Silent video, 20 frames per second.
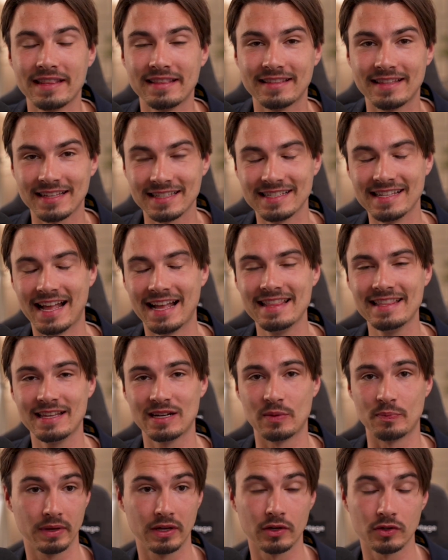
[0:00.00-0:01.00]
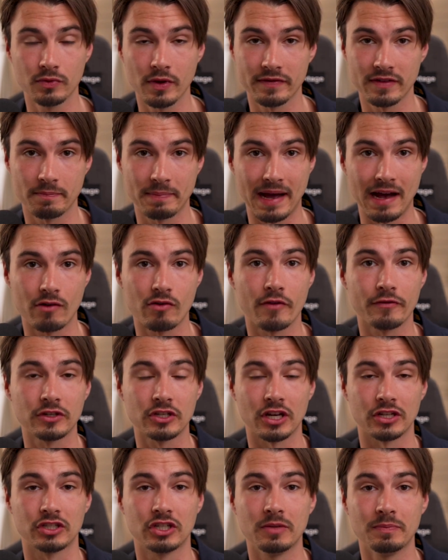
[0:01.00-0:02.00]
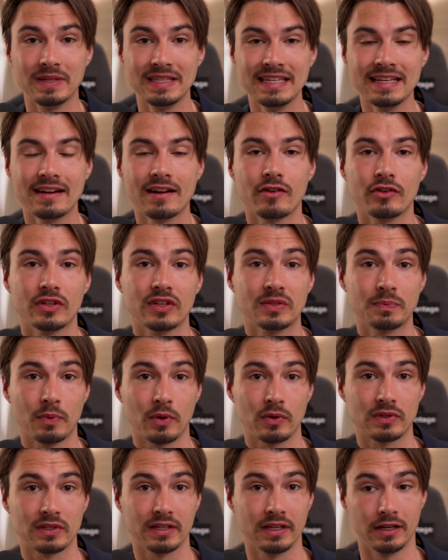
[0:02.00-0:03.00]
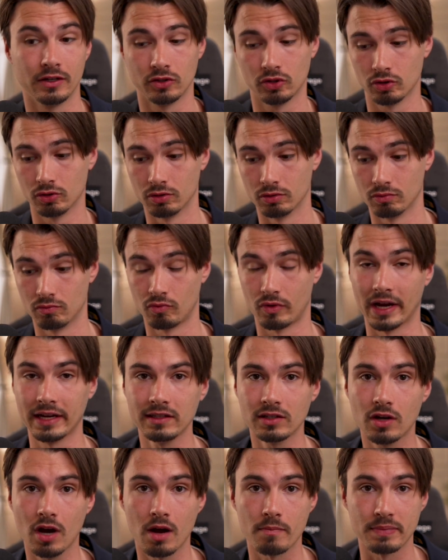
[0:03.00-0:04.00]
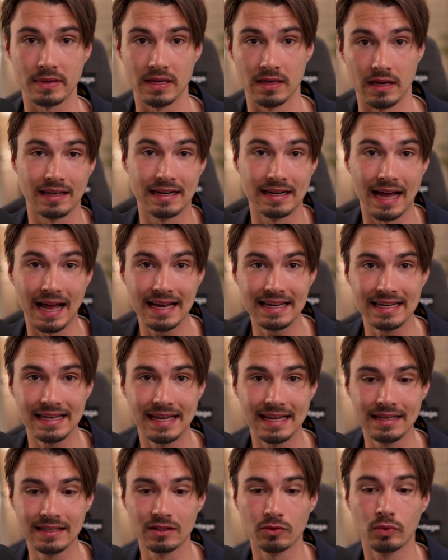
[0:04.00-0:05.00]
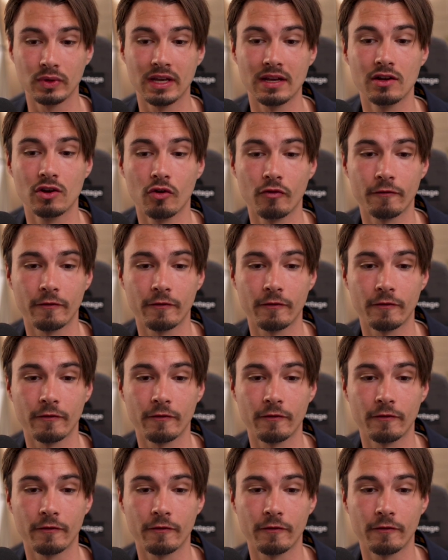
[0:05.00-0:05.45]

it doesn't end there because we have the power of ChatGPT at our disposal here too. Write copy and and ideate, we can go